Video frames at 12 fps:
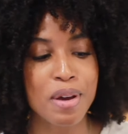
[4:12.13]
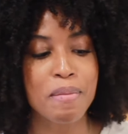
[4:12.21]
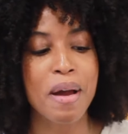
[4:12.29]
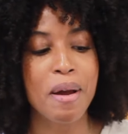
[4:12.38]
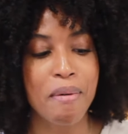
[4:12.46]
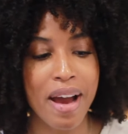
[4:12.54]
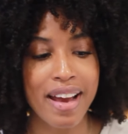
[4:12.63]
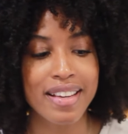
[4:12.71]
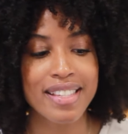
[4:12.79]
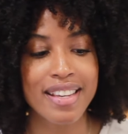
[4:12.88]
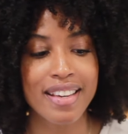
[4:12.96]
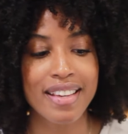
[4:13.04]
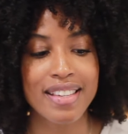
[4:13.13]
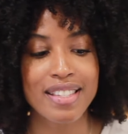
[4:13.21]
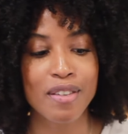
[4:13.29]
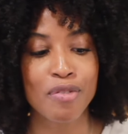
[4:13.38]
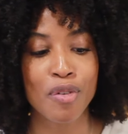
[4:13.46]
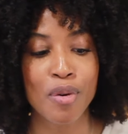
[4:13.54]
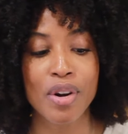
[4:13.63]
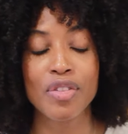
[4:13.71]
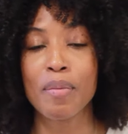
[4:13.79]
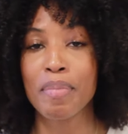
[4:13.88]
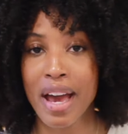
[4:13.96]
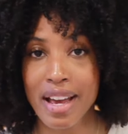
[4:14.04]
my waxes for
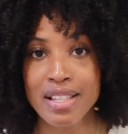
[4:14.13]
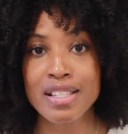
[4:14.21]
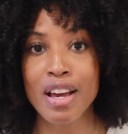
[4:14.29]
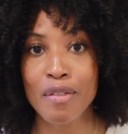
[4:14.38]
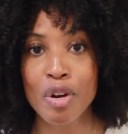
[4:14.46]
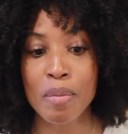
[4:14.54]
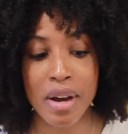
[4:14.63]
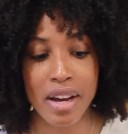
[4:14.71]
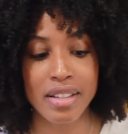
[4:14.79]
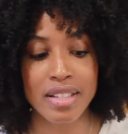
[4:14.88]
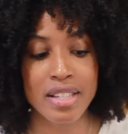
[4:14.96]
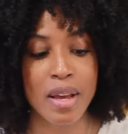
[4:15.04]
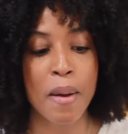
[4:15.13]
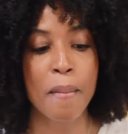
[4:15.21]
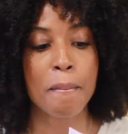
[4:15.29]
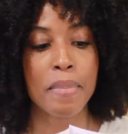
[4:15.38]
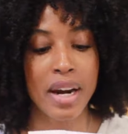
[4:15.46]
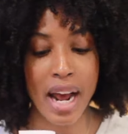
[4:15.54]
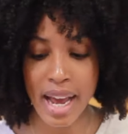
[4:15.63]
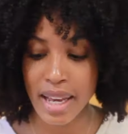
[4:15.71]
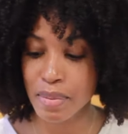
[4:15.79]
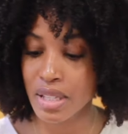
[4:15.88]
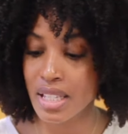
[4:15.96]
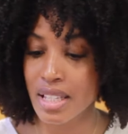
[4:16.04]
the past several months, but I
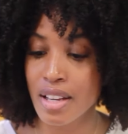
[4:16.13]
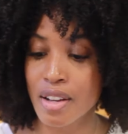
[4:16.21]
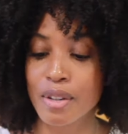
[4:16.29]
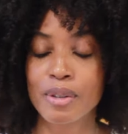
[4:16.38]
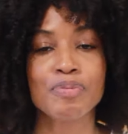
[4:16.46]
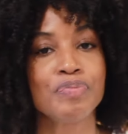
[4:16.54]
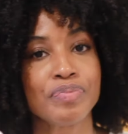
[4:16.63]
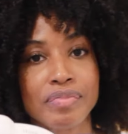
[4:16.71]
am still